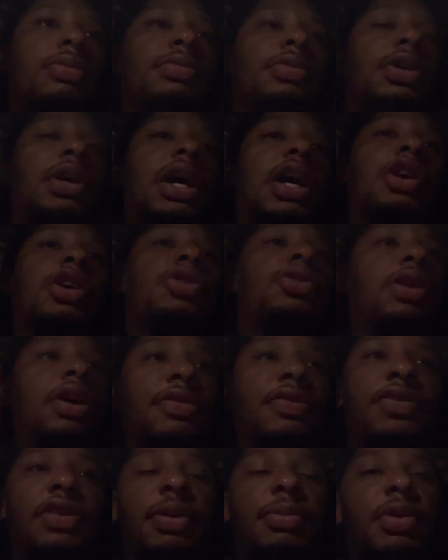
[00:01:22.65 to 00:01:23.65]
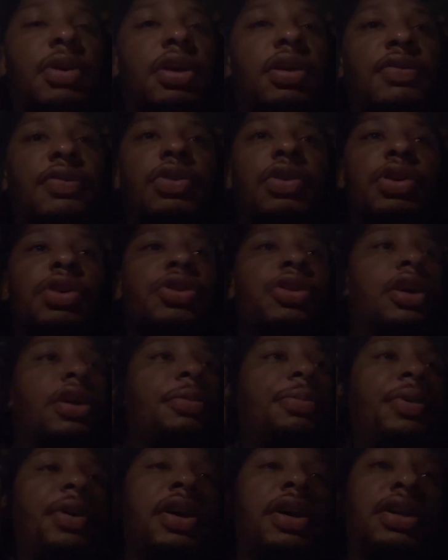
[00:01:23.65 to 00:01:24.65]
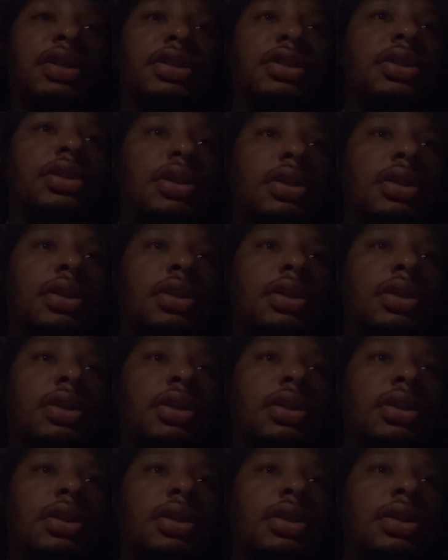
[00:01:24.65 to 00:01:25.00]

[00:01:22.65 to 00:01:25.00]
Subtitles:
You got a great female for a great price.